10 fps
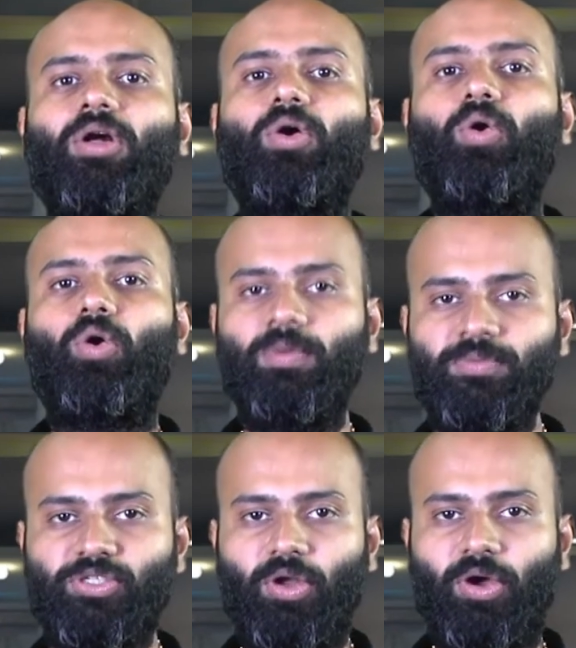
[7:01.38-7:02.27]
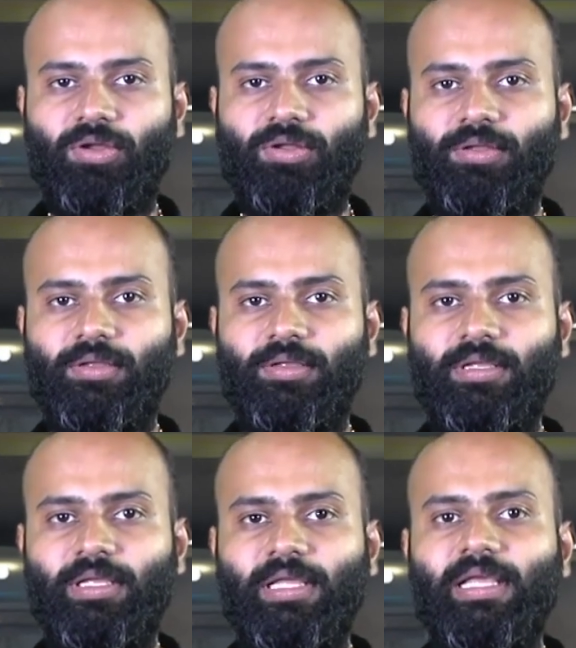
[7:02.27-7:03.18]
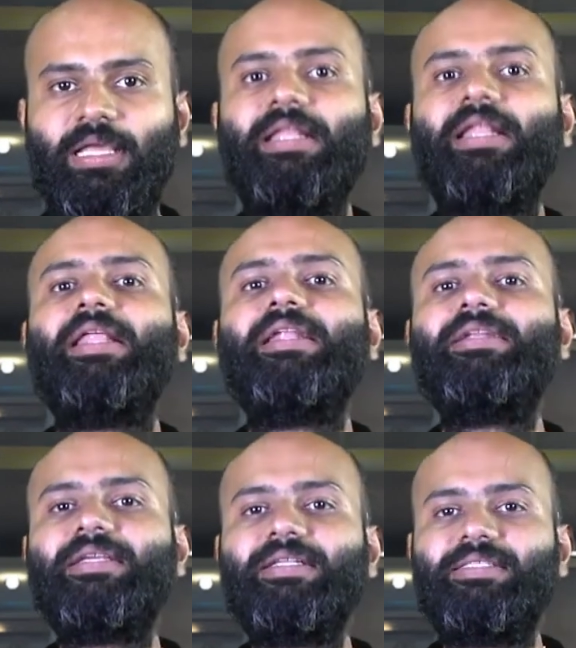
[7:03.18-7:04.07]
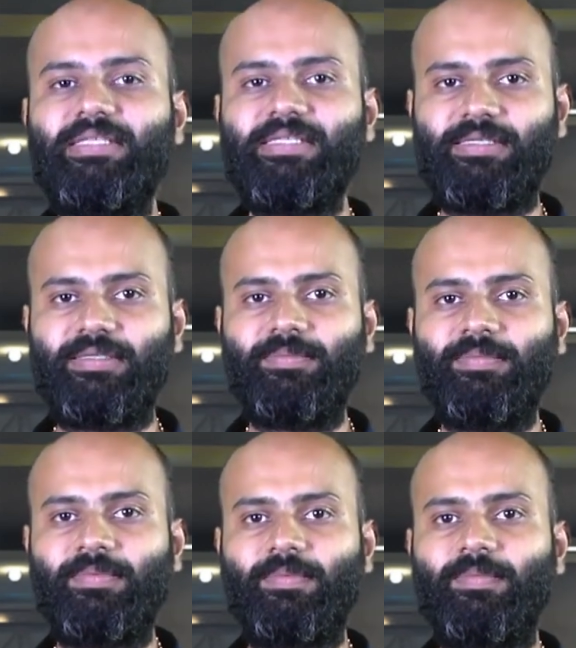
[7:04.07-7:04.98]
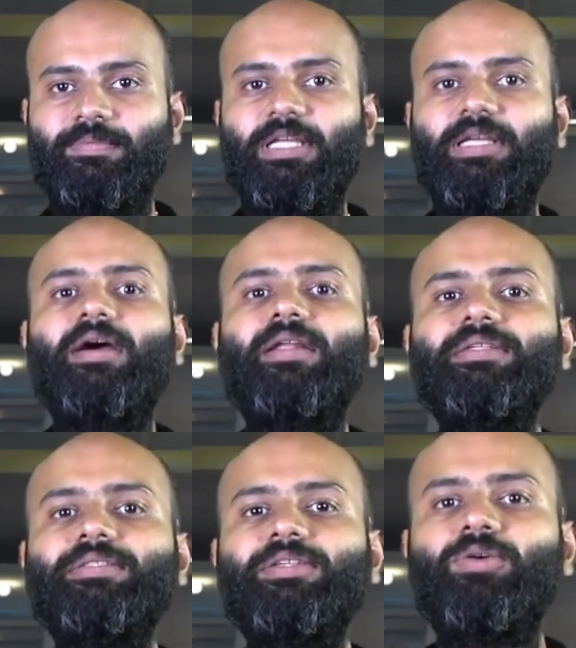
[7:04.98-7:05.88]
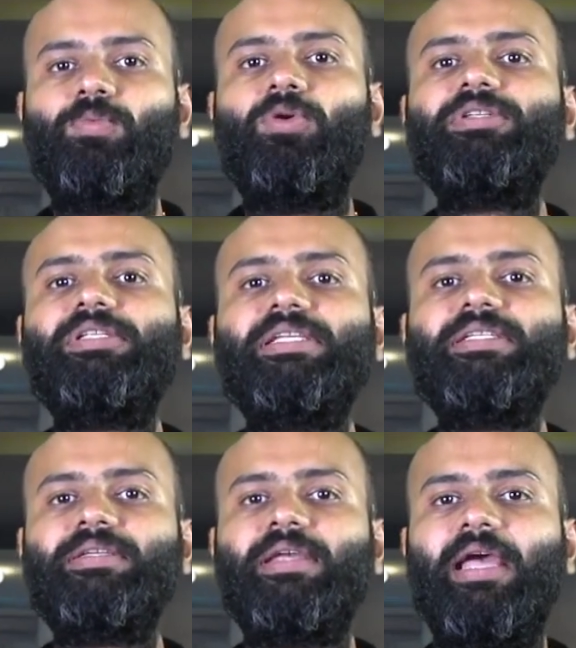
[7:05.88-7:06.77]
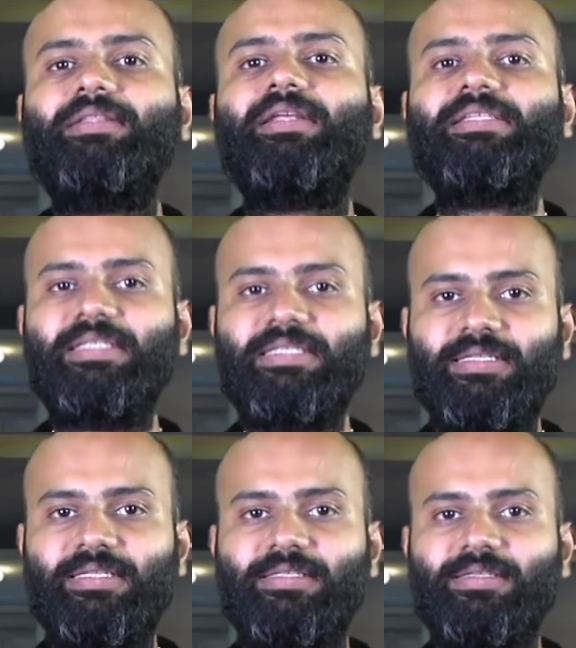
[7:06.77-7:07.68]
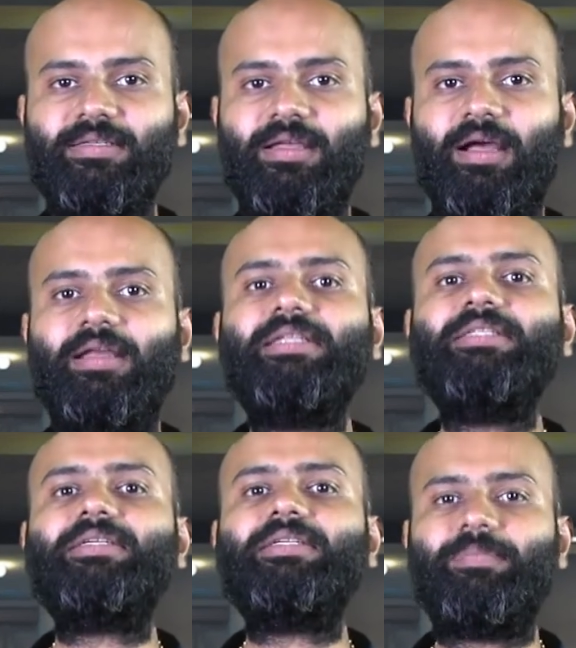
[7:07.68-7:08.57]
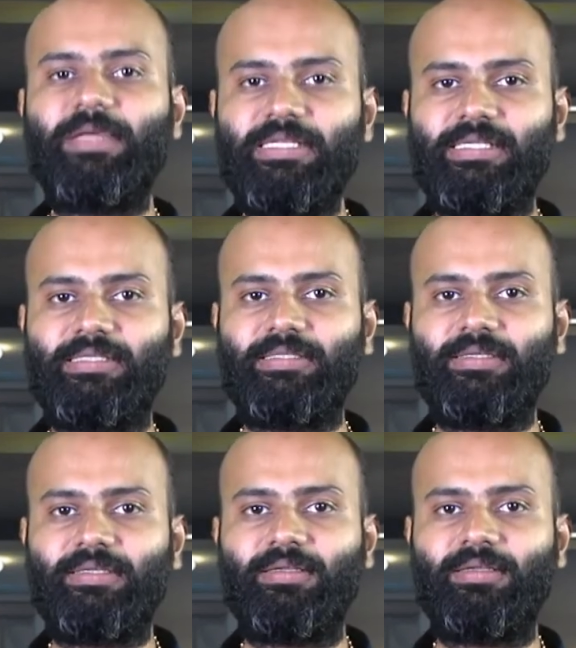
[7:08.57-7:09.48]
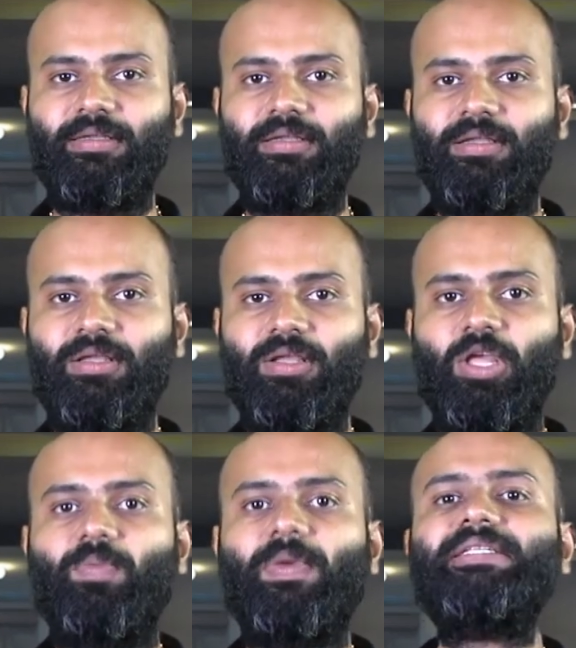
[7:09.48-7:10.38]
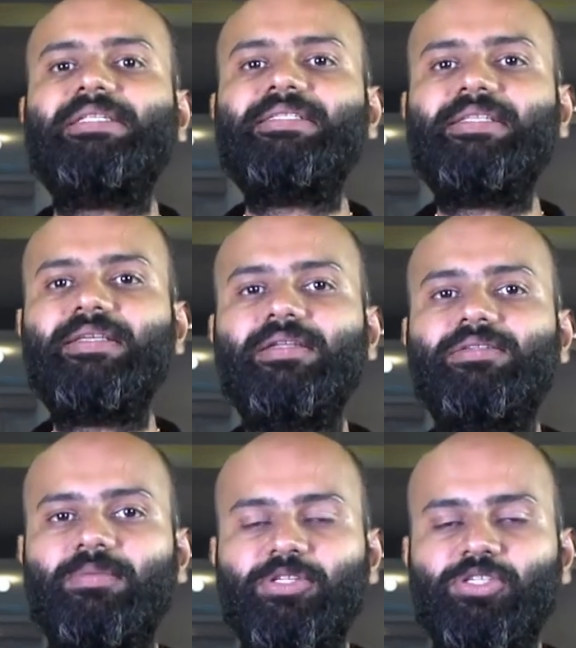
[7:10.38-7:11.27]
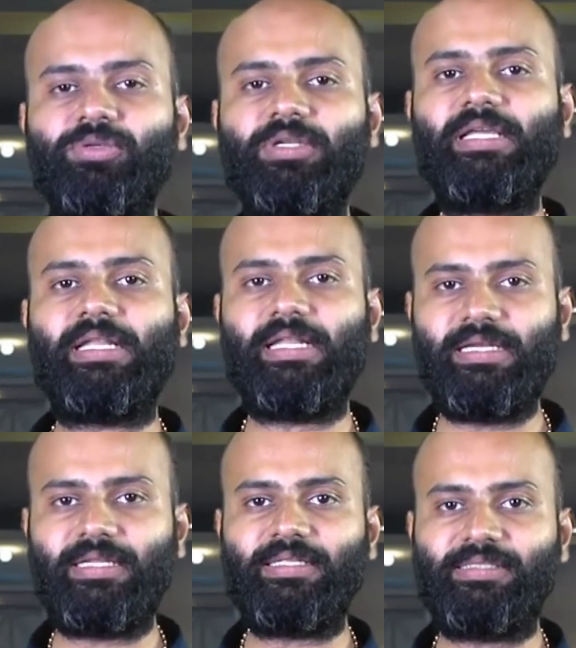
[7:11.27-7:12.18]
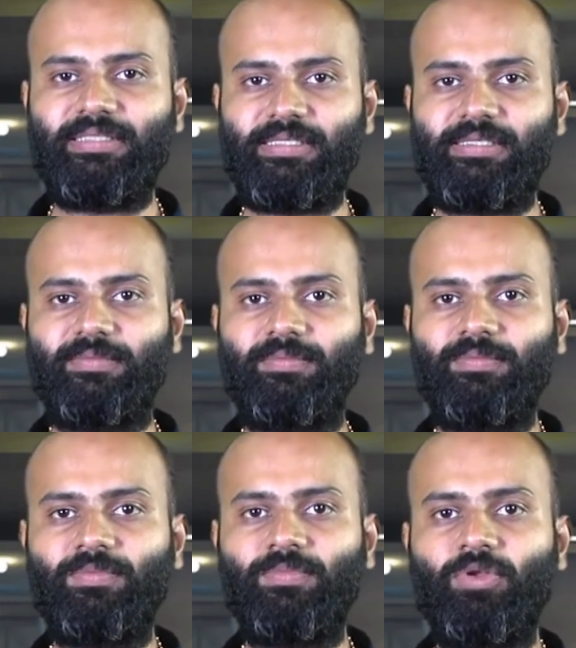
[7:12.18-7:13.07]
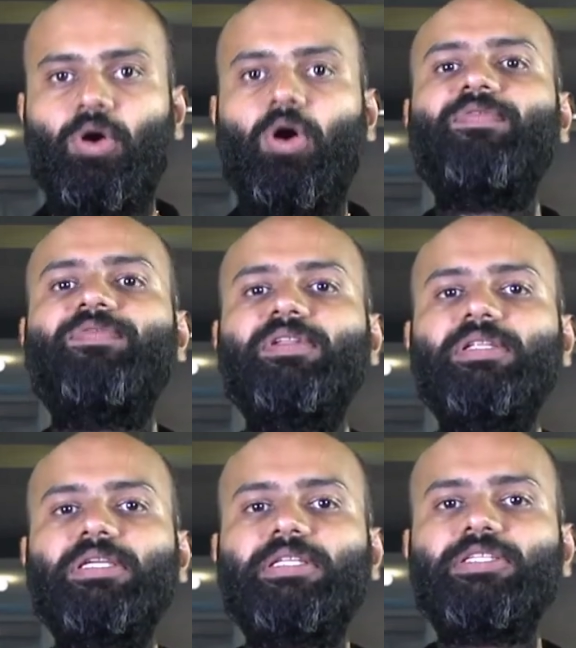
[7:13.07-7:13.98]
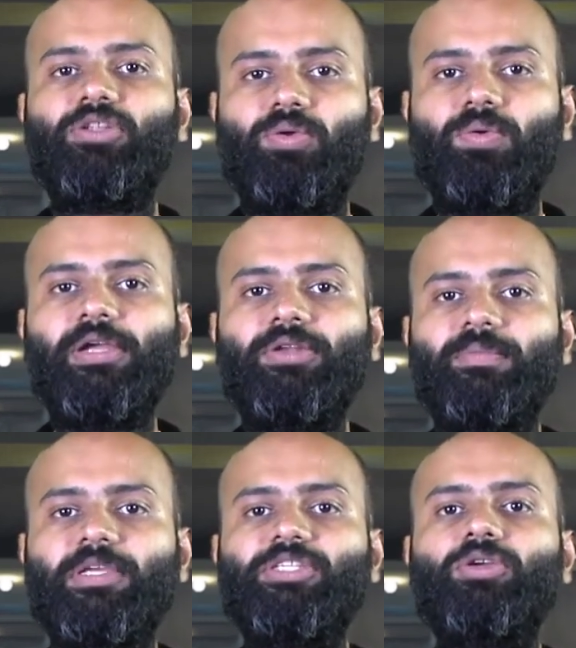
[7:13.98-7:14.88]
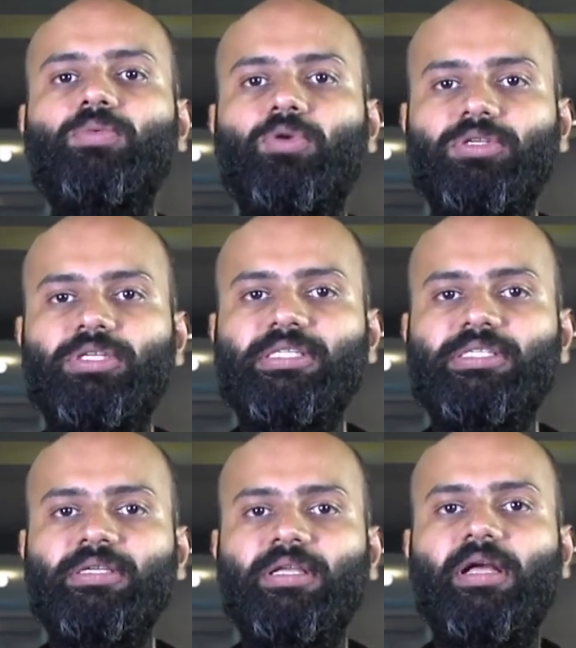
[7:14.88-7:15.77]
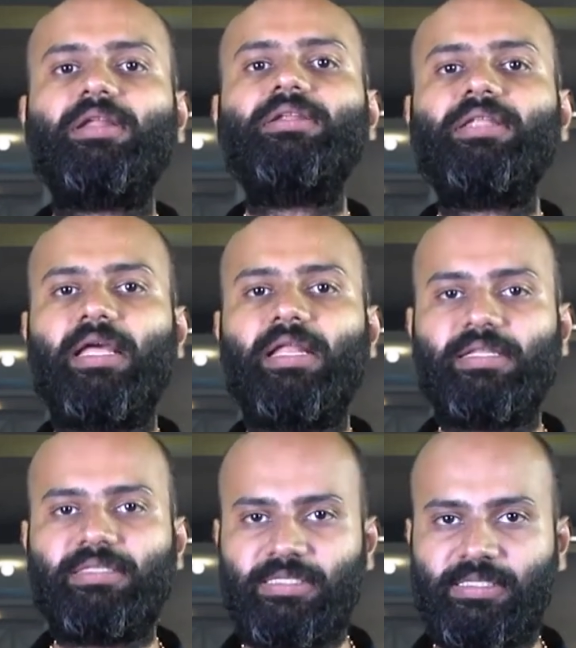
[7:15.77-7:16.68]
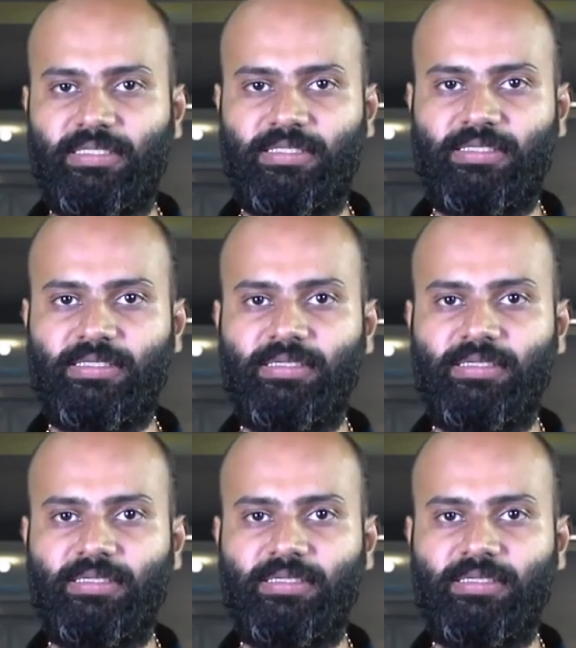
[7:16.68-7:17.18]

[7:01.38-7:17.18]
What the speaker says: Ohm's law. In an electrical system, the current, voltage and the resistance are interdependent. When testing and troubleshooting an electrical system, often it is required to measure voltage, current and resistance.